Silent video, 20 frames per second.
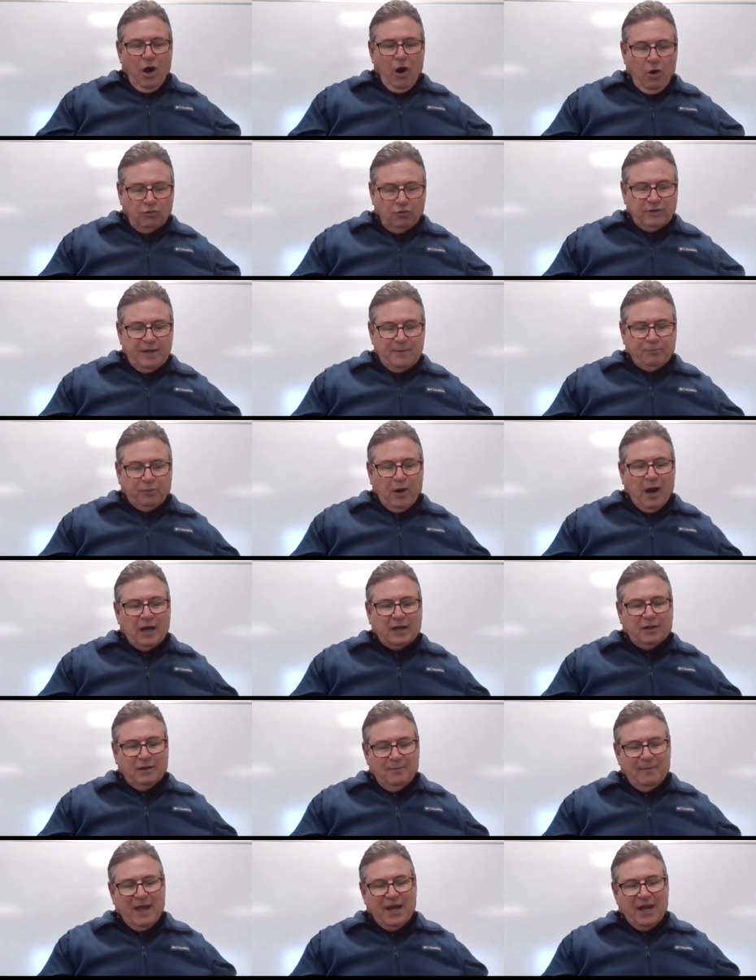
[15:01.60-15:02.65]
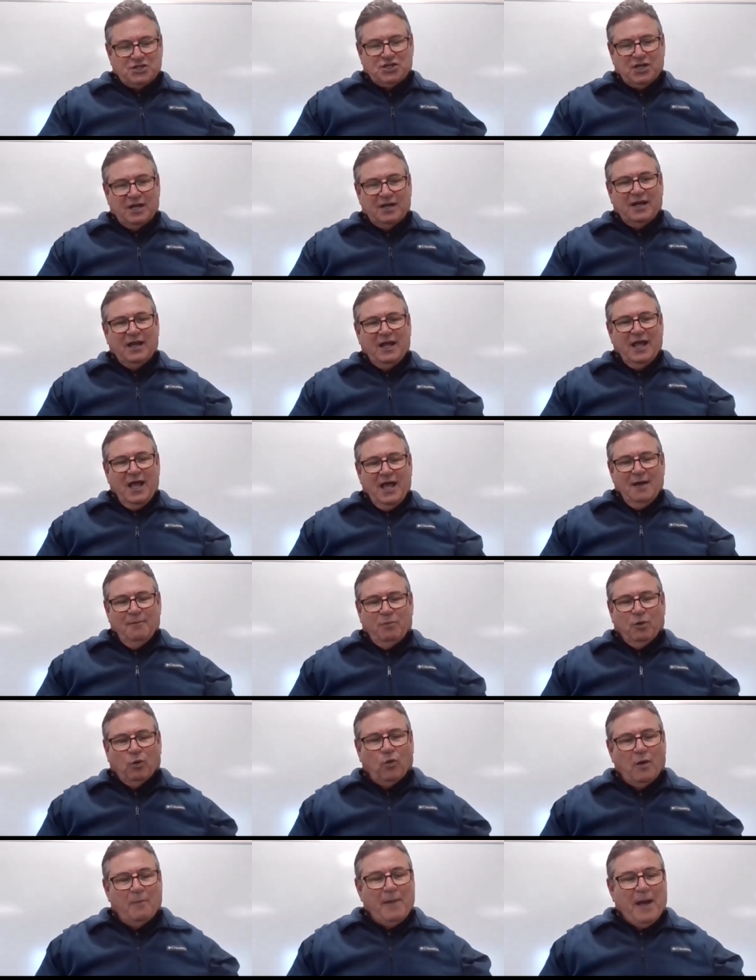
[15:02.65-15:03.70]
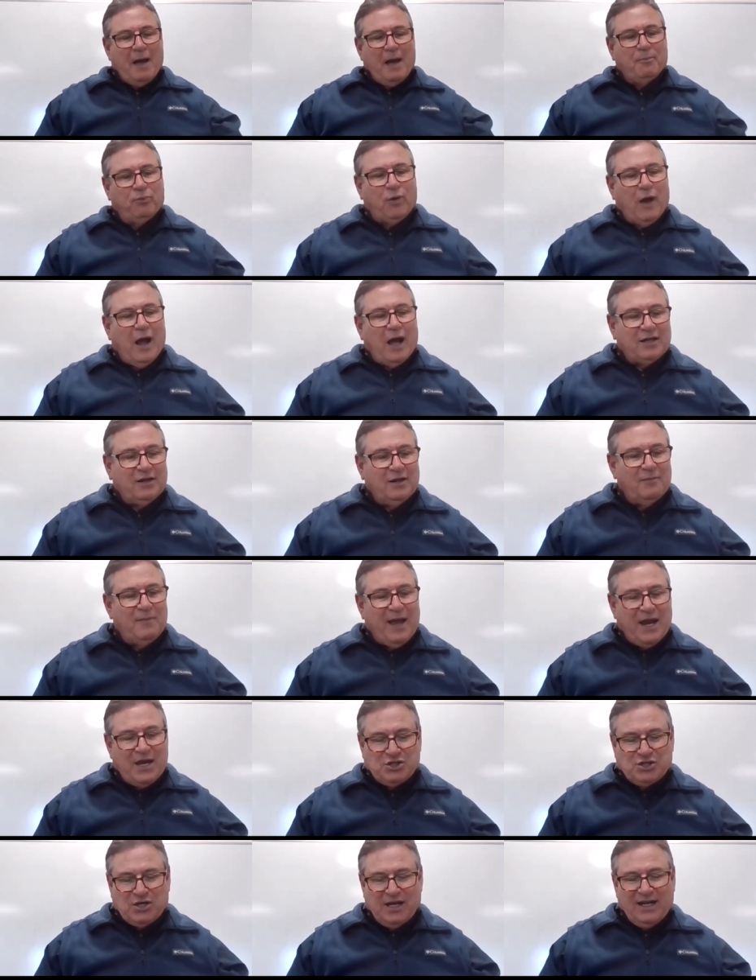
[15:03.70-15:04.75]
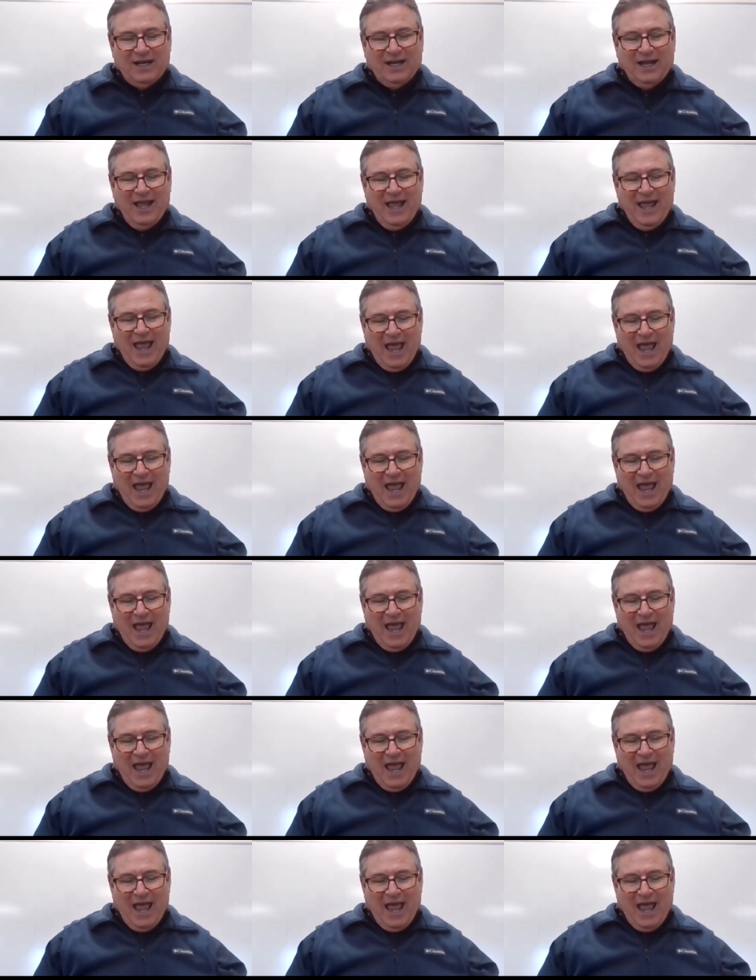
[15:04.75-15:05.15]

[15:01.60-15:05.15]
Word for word: only proclamation, but we're about proclamation